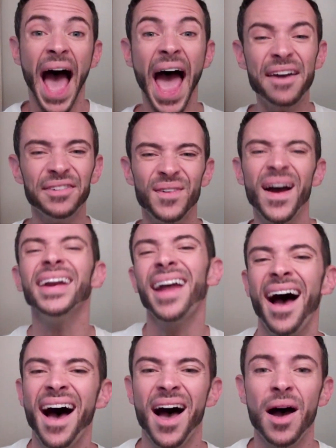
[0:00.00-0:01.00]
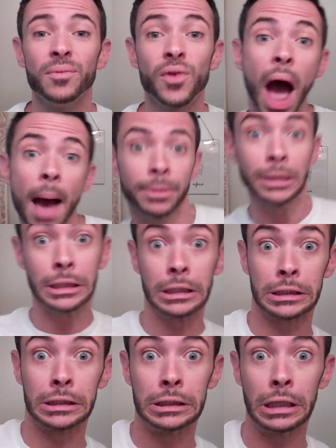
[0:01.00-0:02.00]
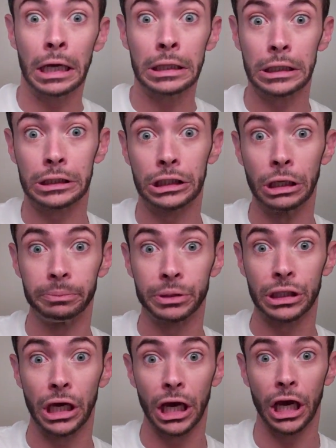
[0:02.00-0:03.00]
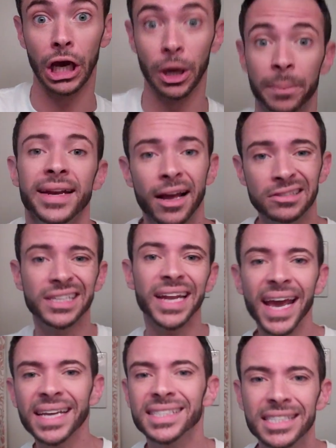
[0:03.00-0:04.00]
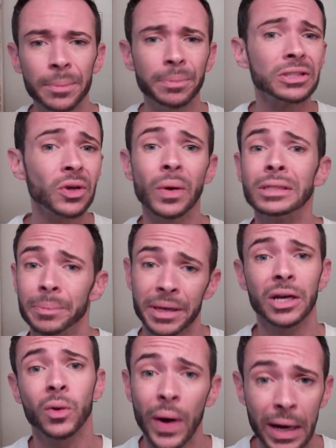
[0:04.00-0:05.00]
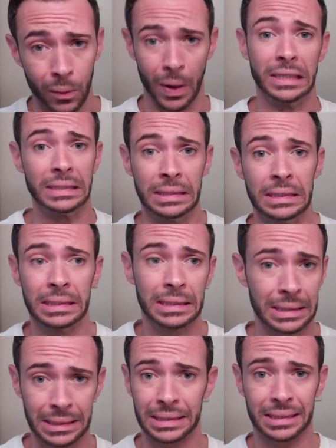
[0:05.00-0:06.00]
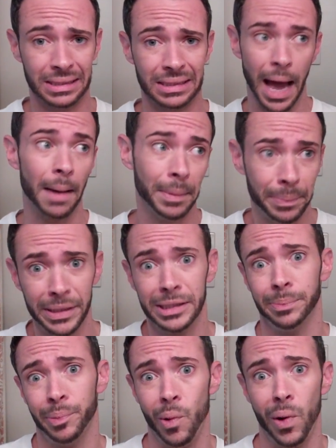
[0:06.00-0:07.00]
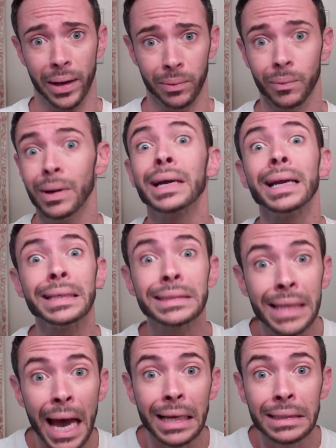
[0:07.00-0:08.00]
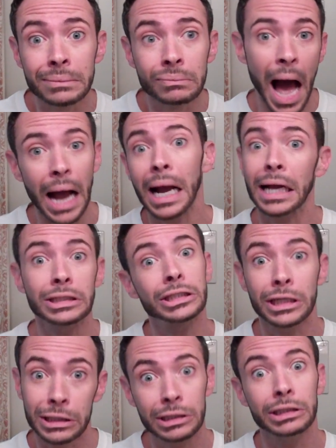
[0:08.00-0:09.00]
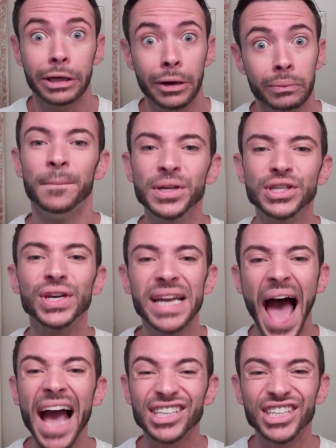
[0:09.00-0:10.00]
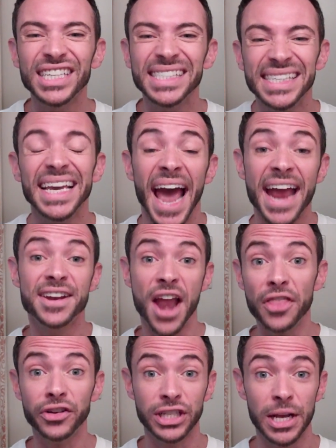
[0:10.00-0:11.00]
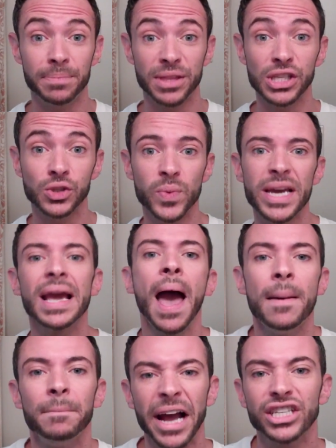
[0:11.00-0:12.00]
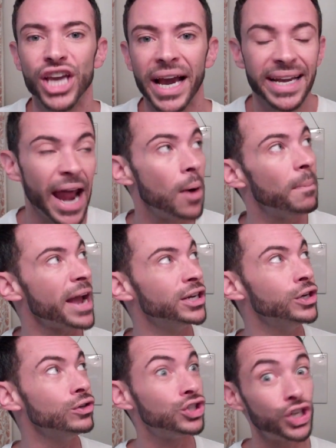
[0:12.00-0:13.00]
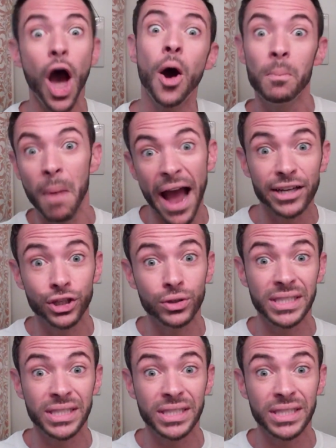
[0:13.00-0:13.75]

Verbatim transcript: Hi everyone, I'm Rob and this is on the Cheap Tip. Now today's tip is going to be a quick one, because I'm a busy boy. What can I say? I got to do. But you can actually see another tip this week by checking out my new show, My Two